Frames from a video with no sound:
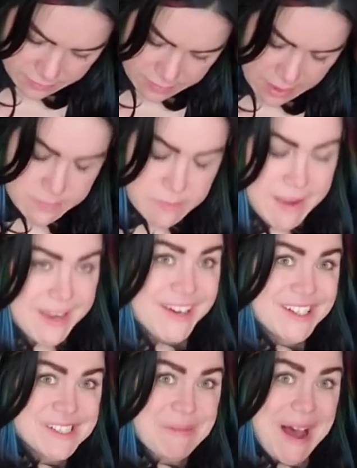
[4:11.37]
Top of my
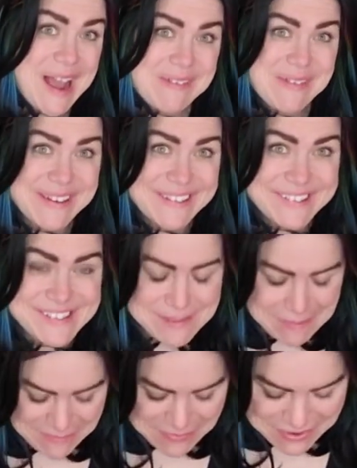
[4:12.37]
ears, behind my ears,
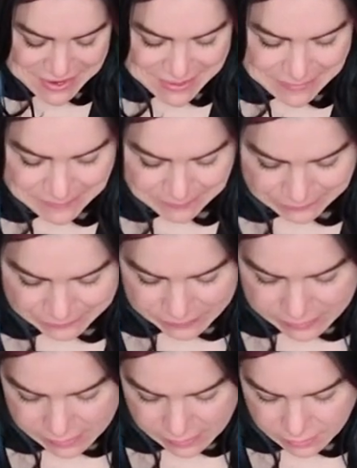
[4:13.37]
my forehead.
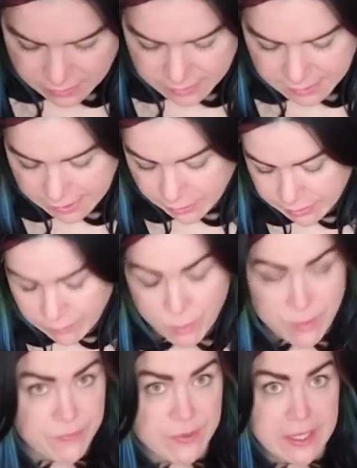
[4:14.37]
I only
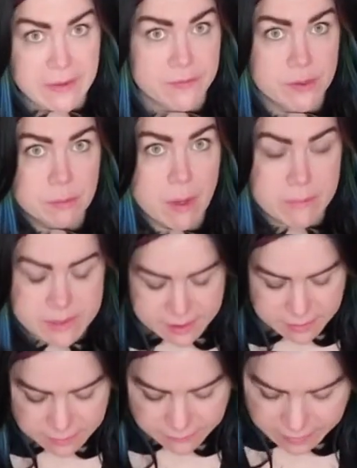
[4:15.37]
wore it for a few moments to
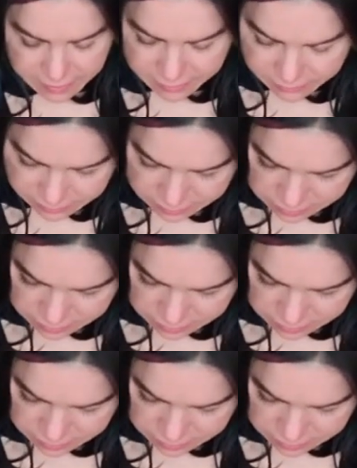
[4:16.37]
do the video.